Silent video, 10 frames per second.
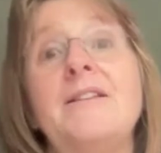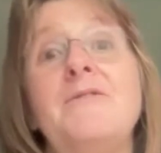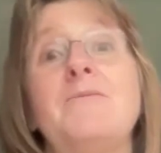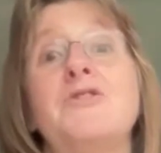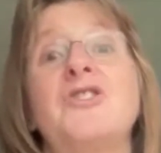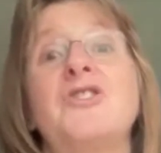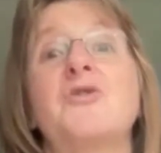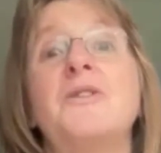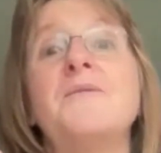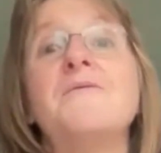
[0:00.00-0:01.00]
it was just
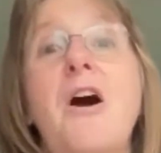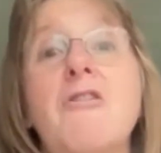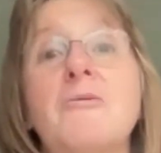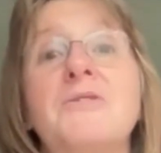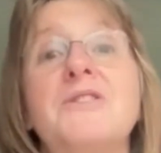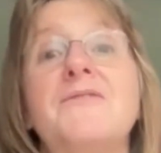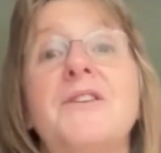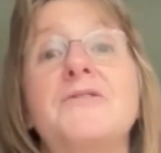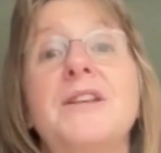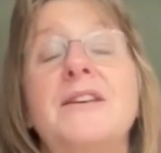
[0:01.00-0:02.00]
called environment in
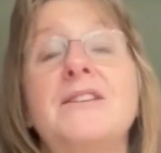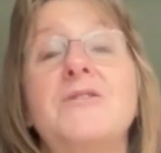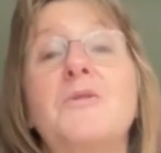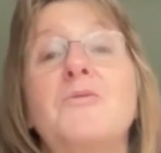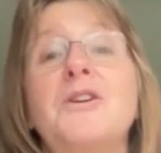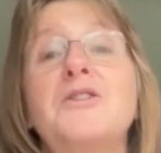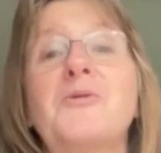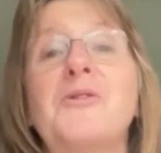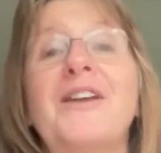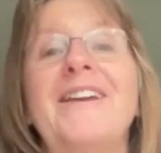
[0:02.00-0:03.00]
those days. So we're
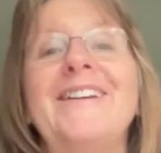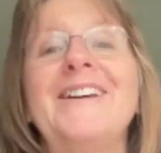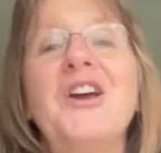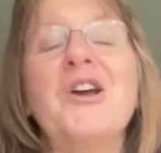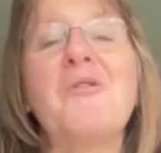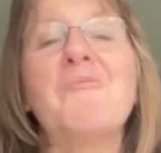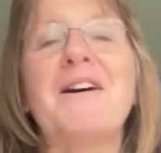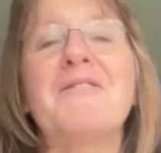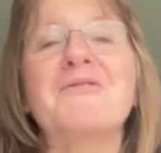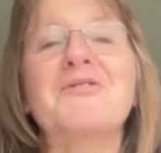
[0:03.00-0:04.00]
talking
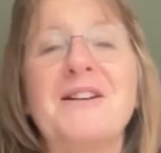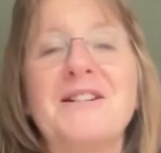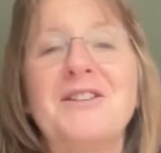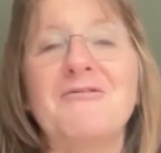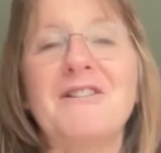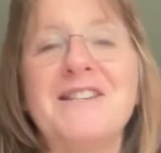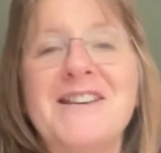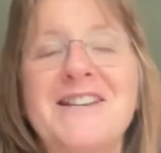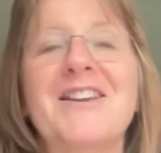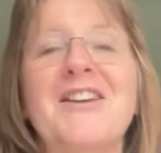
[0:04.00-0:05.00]
about 23
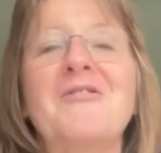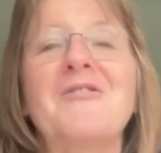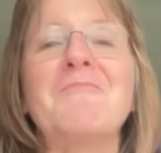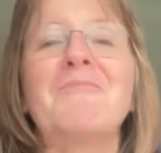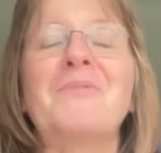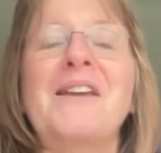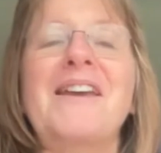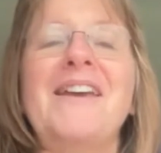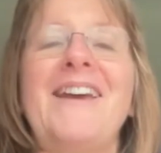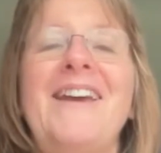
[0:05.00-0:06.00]
years ago.
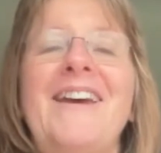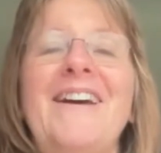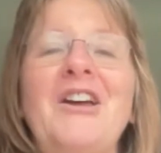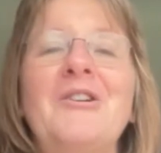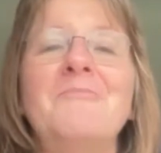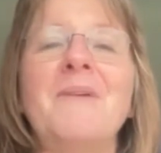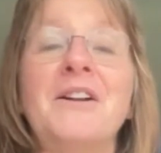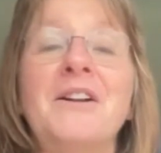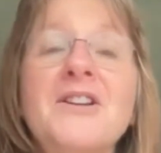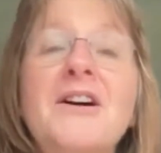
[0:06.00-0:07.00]
And
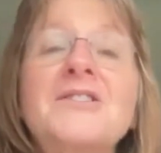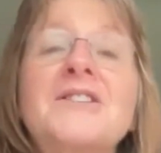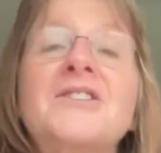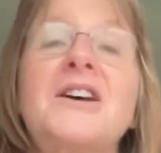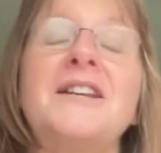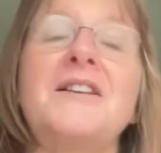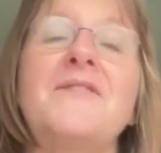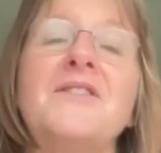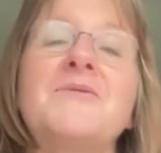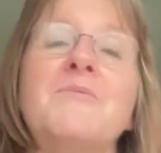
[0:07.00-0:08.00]
I started studying
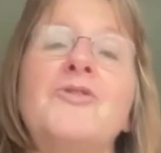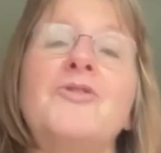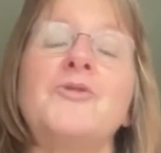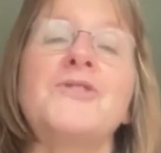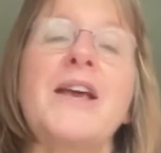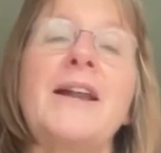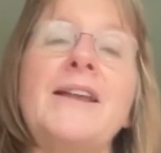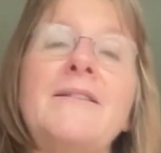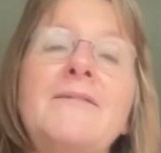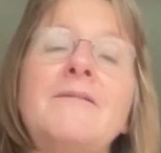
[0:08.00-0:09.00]
these modules, and
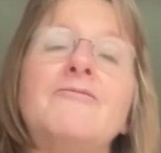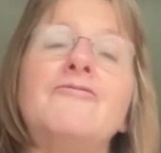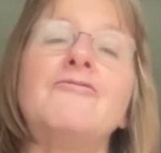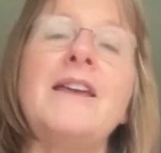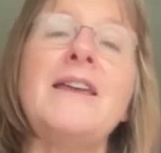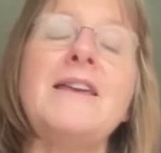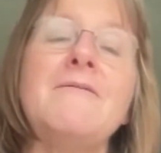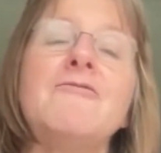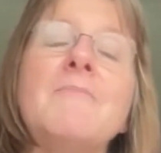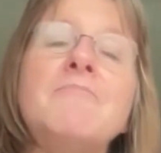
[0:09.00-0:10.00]
it
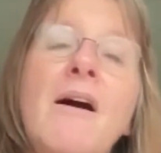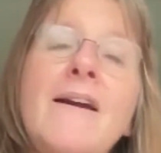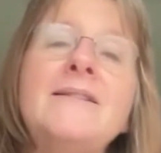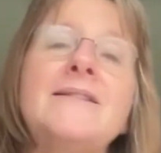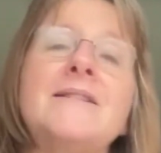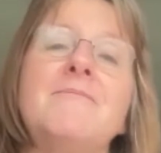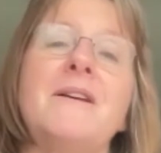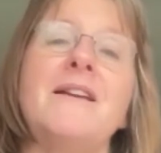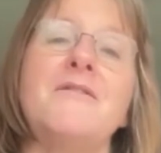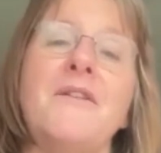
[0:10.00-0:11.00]
reminded
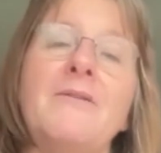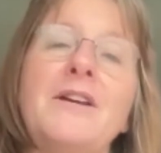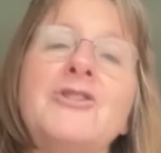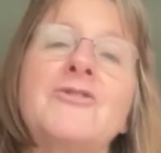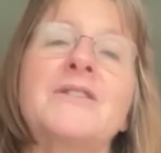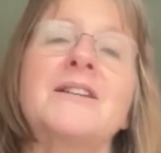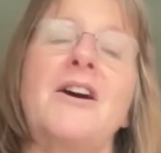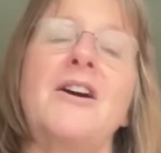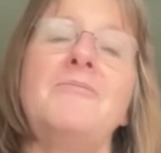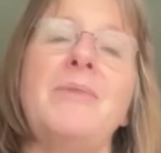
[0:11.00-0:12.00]
me of how interested
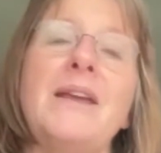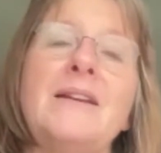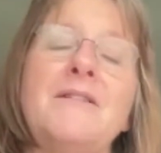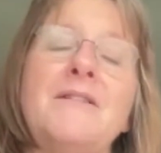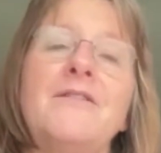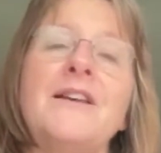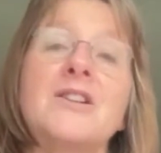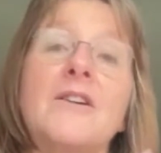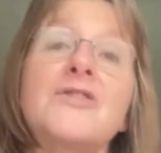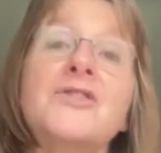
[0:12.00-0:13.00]
I'd been in things
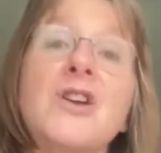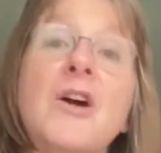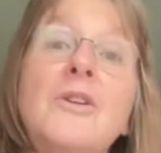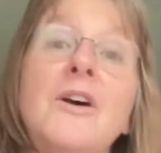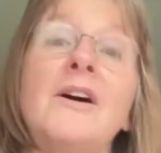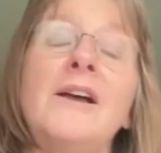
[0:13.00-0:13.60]
like the solar